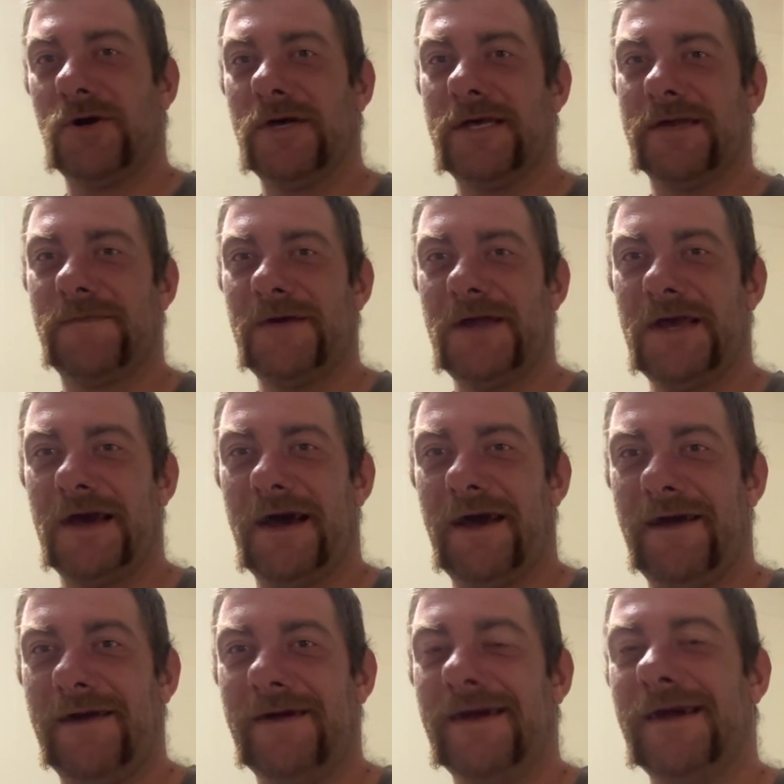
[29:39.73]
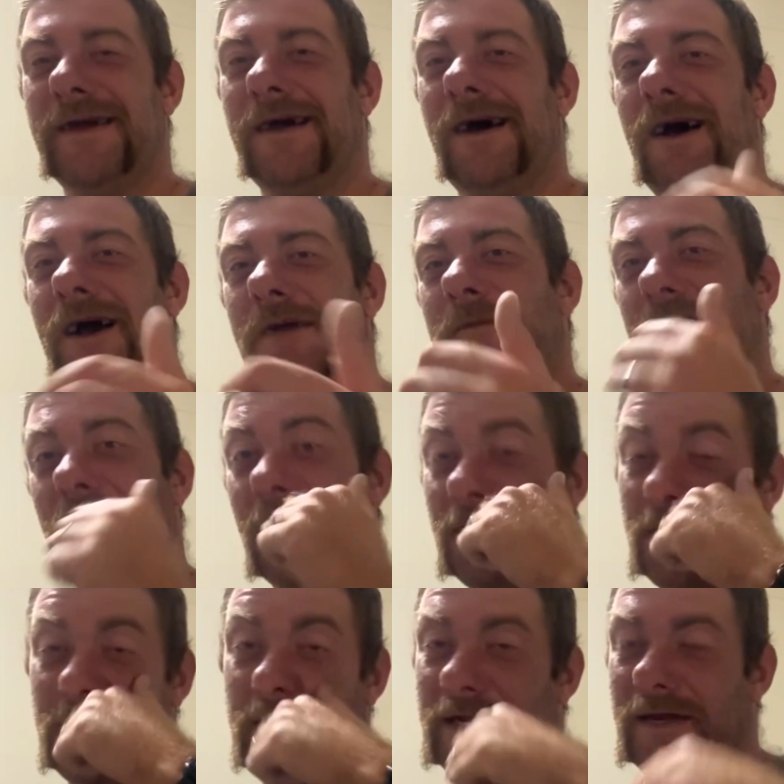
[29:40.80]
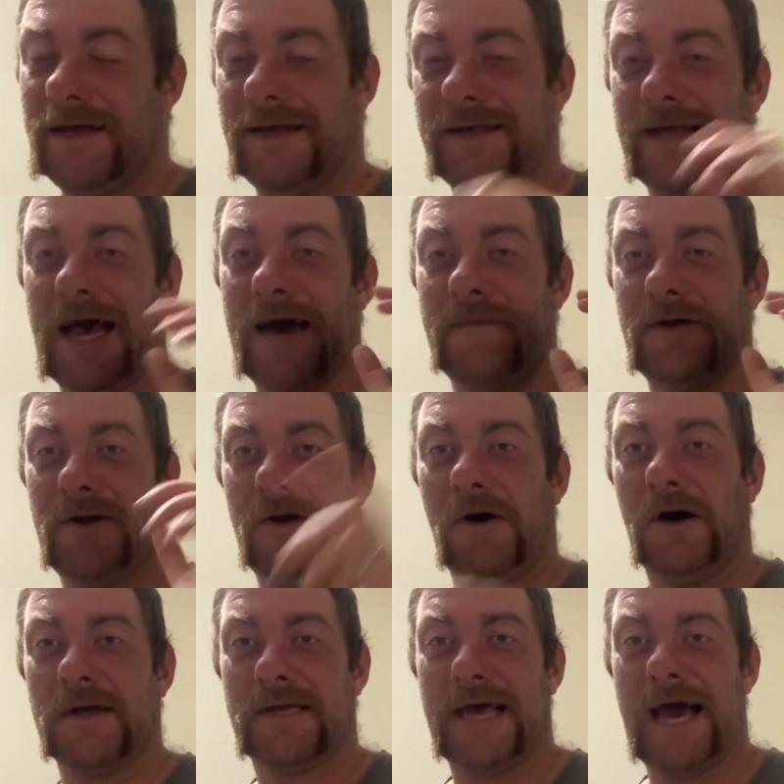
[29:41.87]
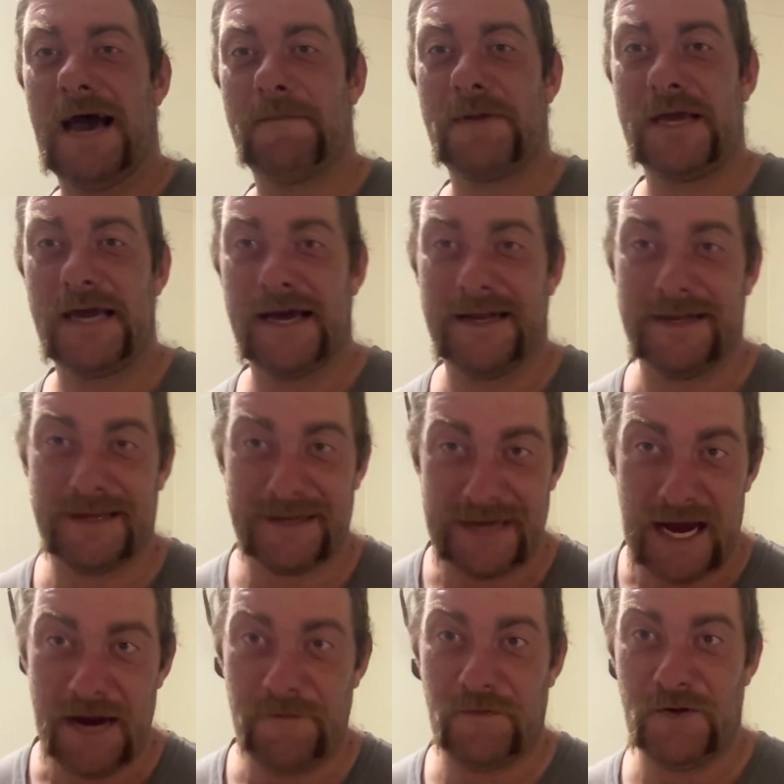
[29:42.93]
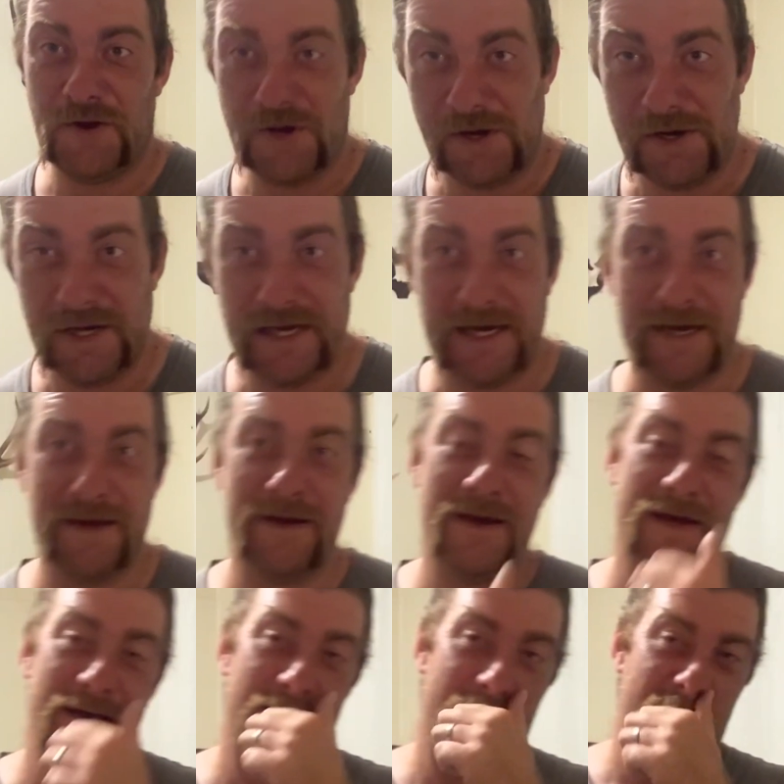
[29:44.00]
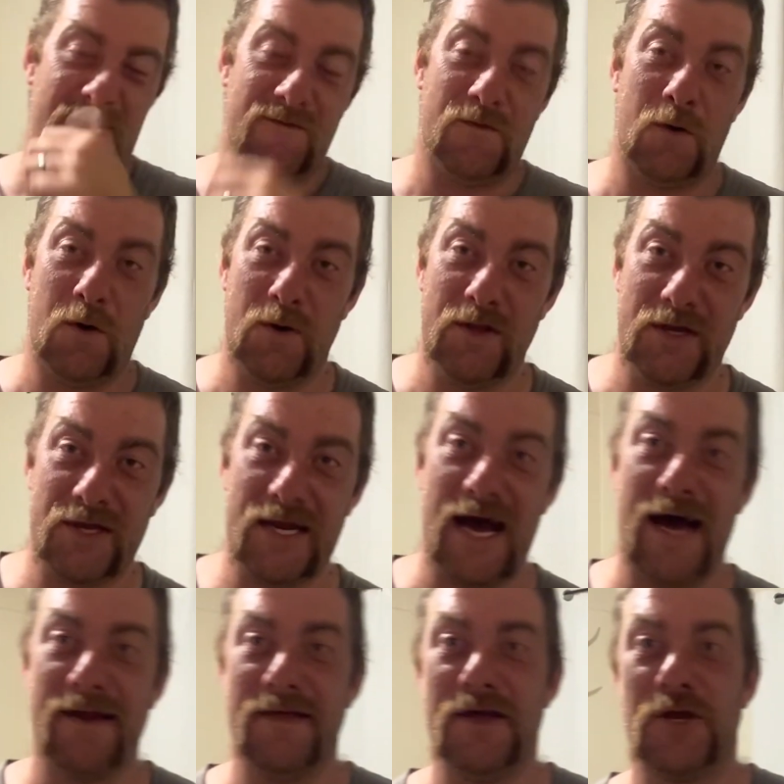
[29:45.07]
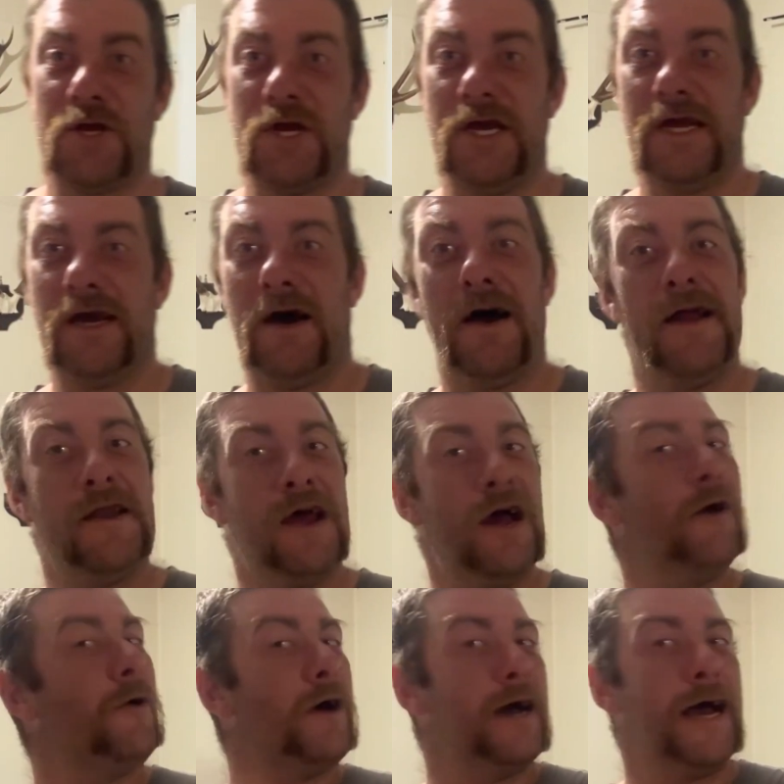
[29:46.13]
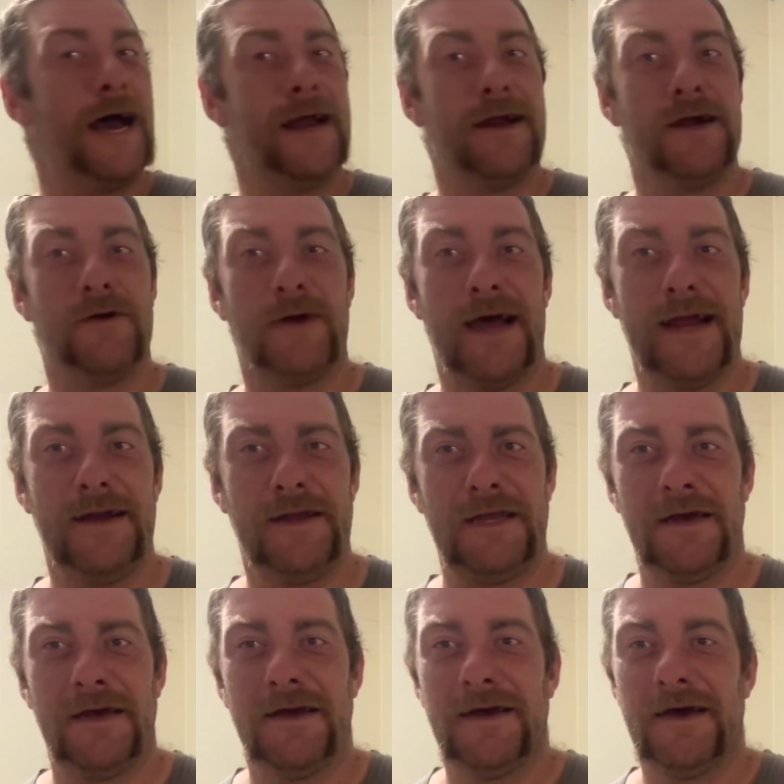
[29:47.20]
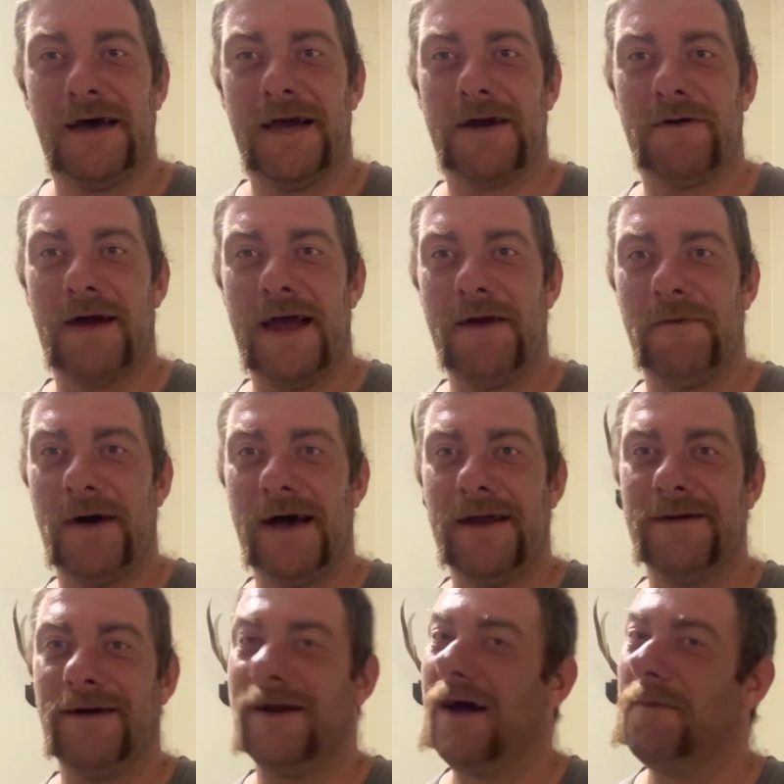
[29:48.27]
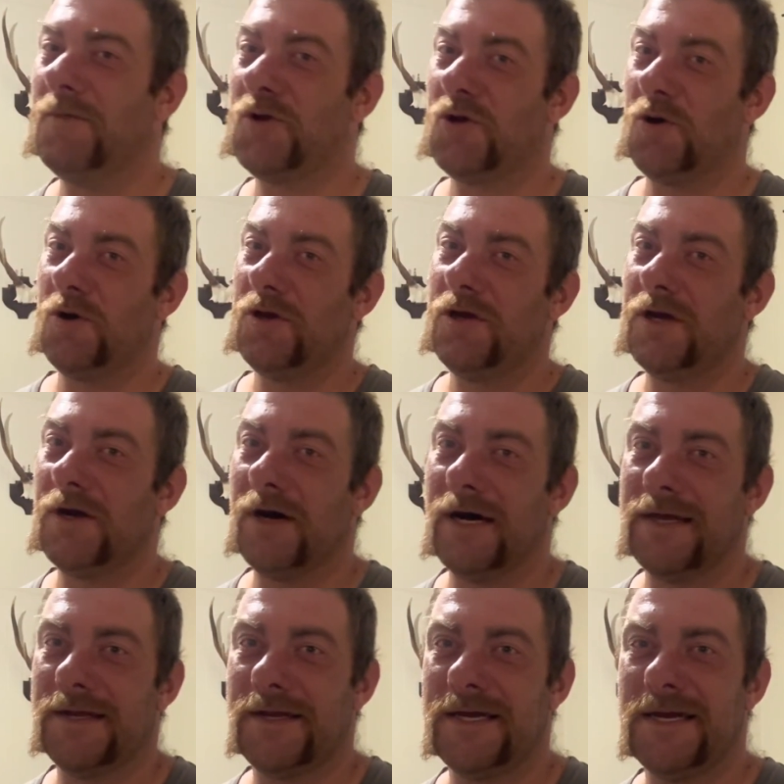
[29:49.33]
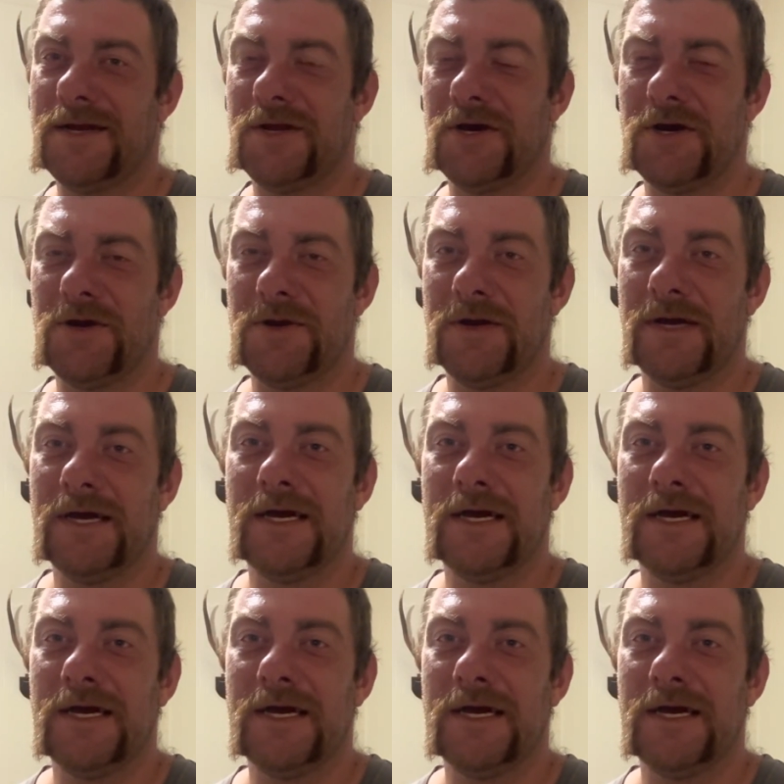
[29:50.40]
this video. I hope you guys did have a nice, happy and safe new year for the start of this year. I know I had a great one, and I'm sure you guys did too.